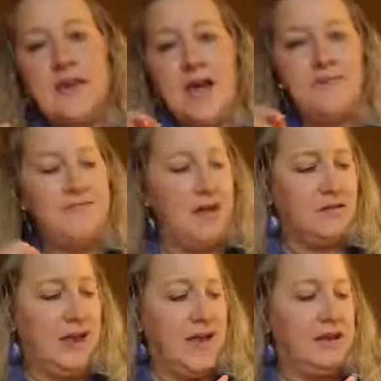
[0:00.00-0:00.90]
that I have
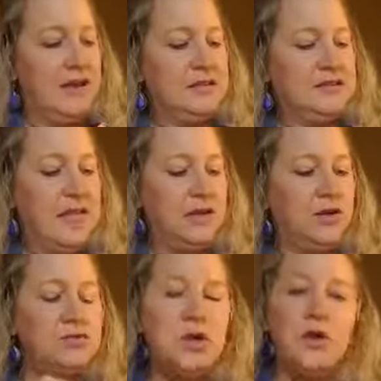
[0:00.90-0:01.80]
found out is
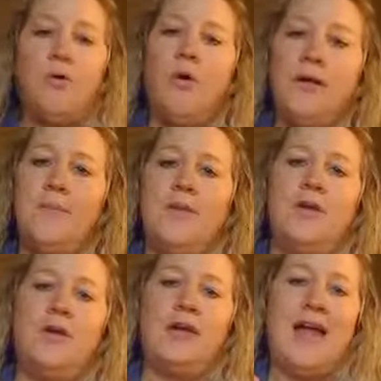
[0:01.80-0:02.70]
that you don't want to
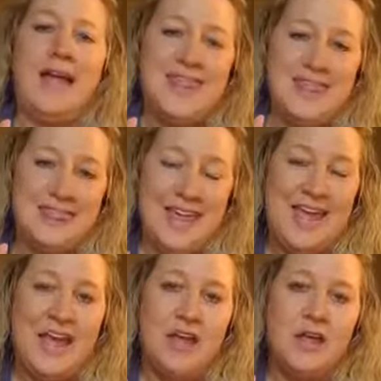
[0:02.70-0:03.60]
put like
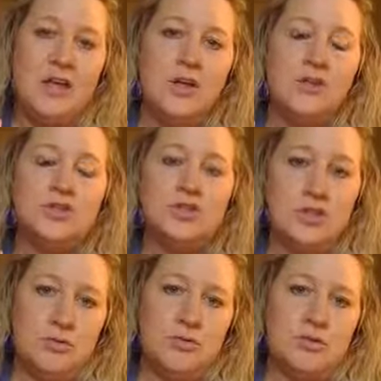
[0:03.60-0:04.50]
thick
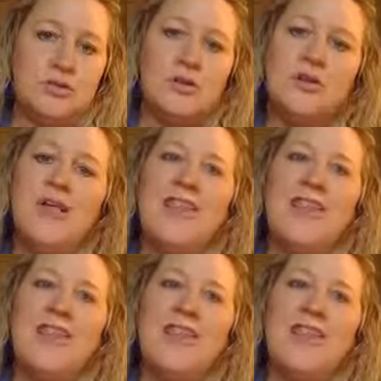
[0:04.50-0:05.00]
suits,